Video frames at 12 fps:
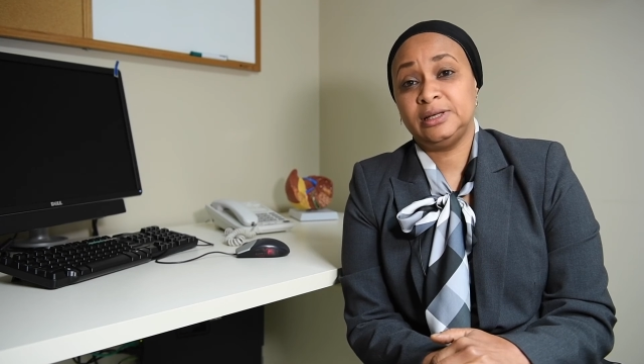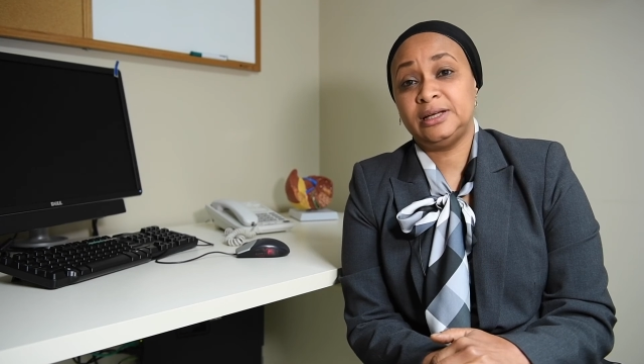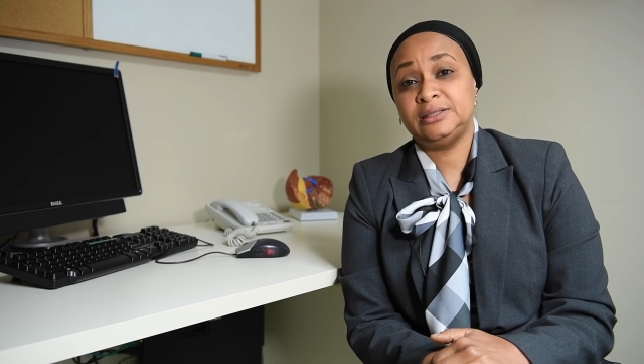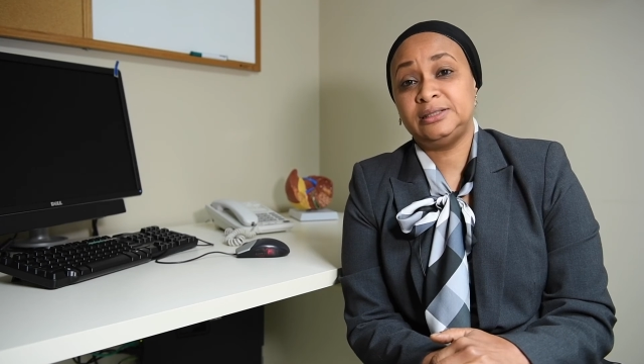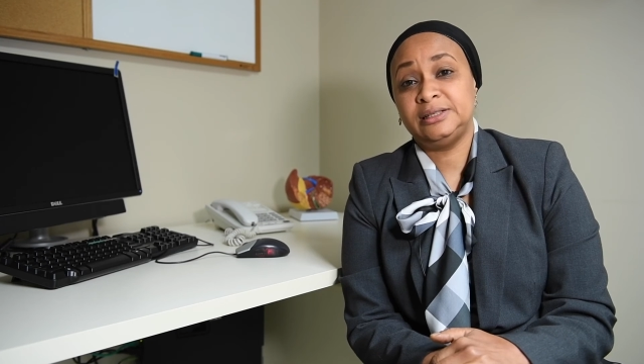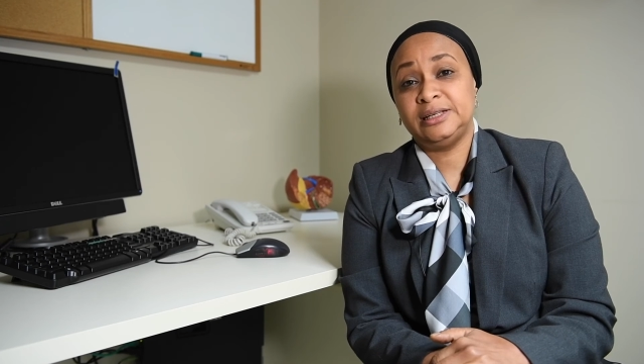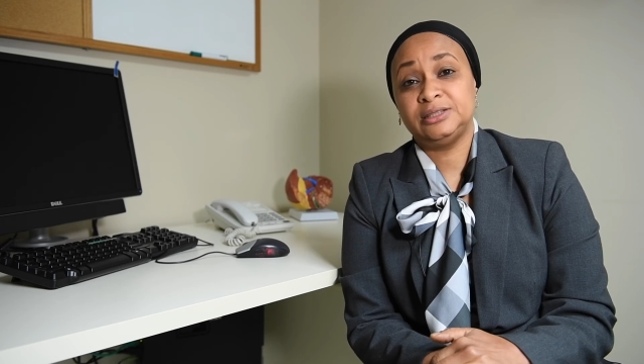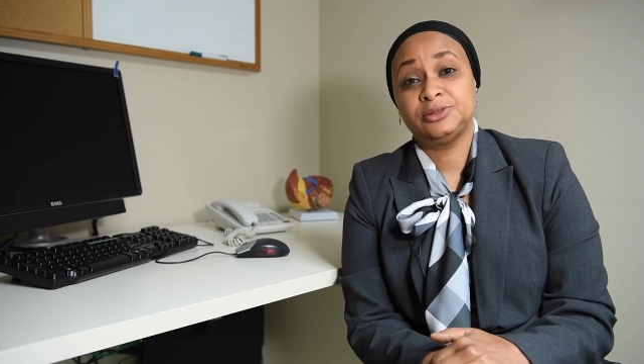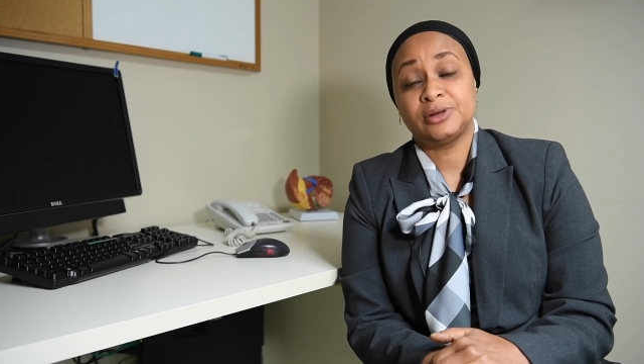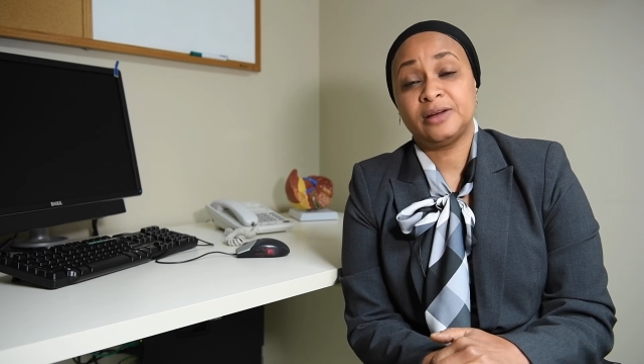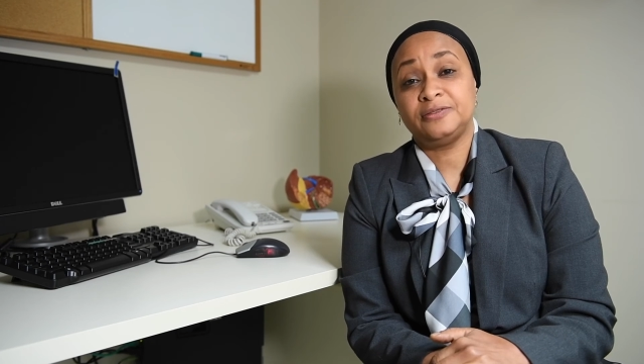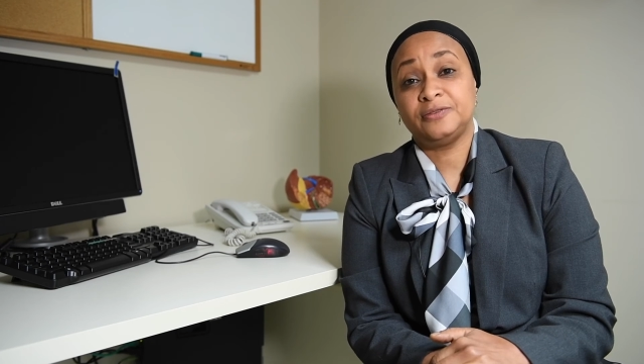uh, delayed
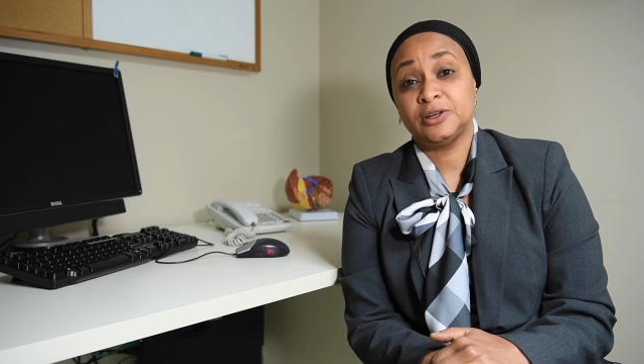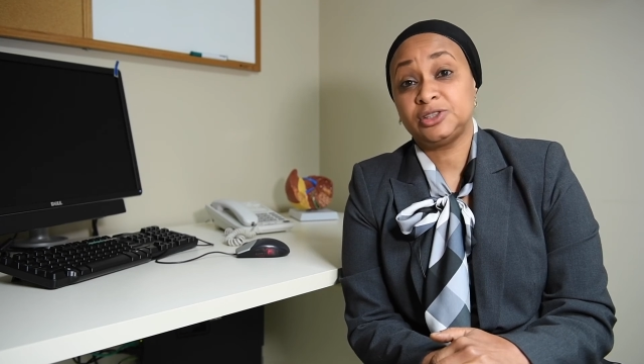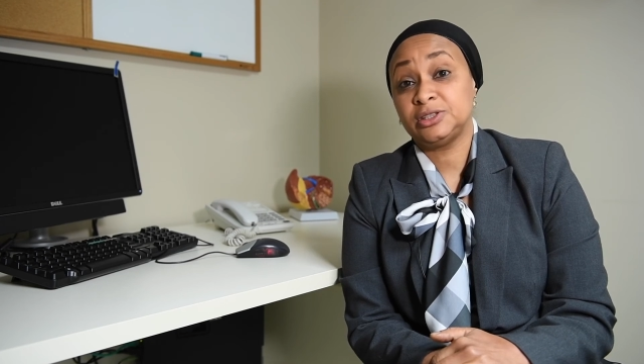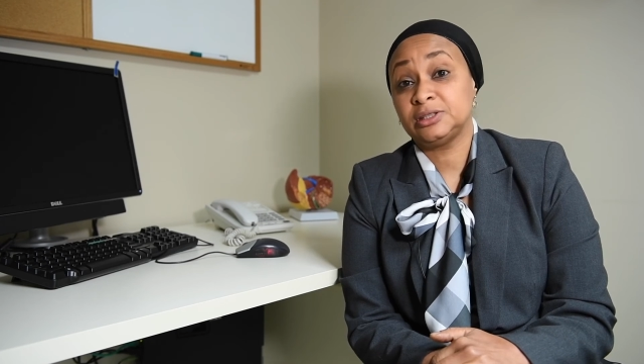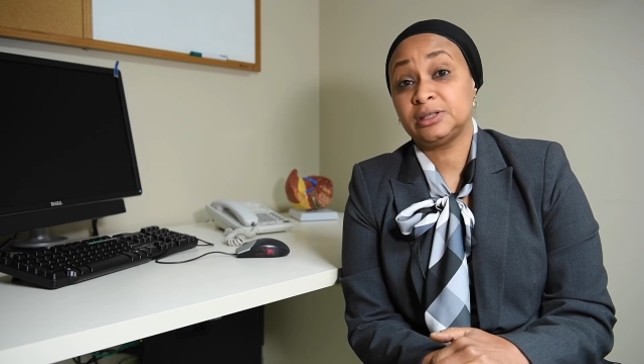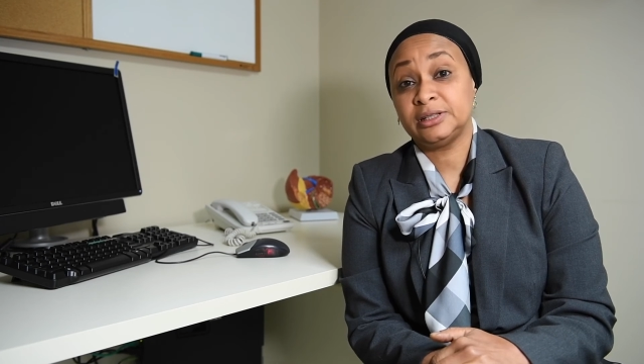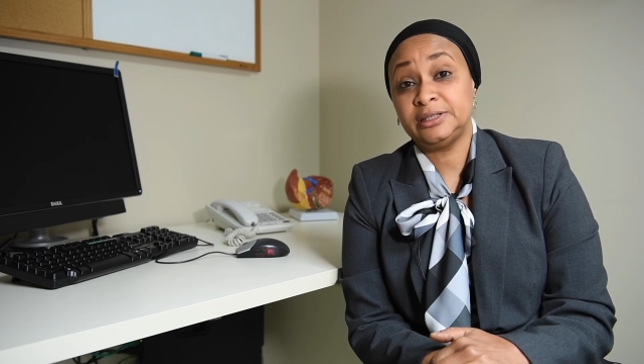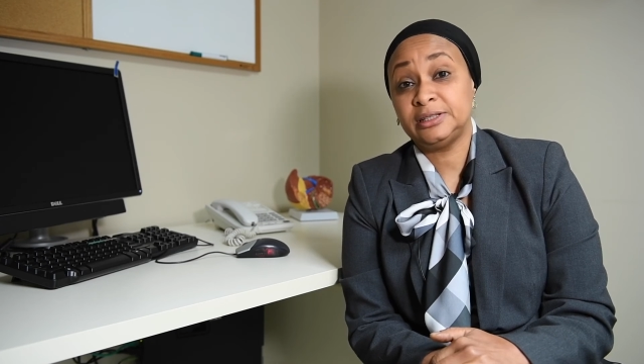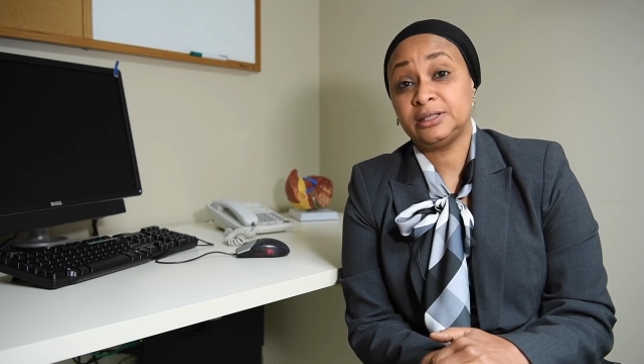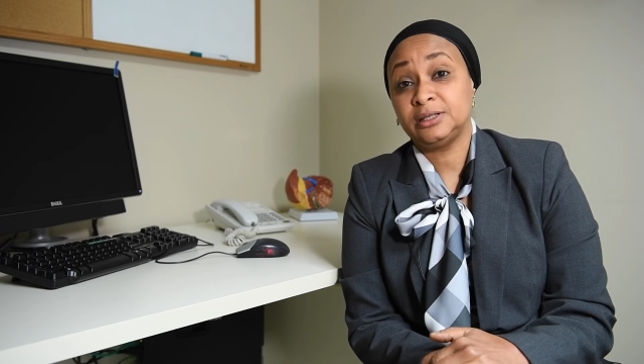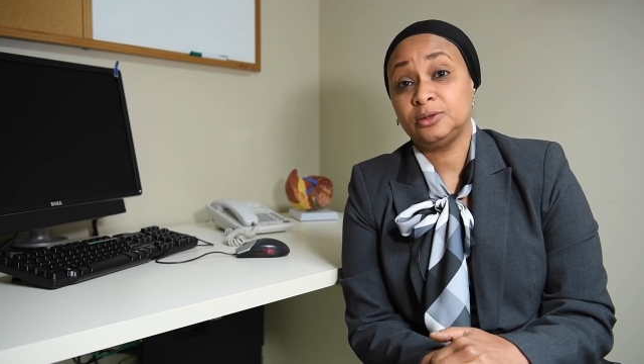graft function clinic,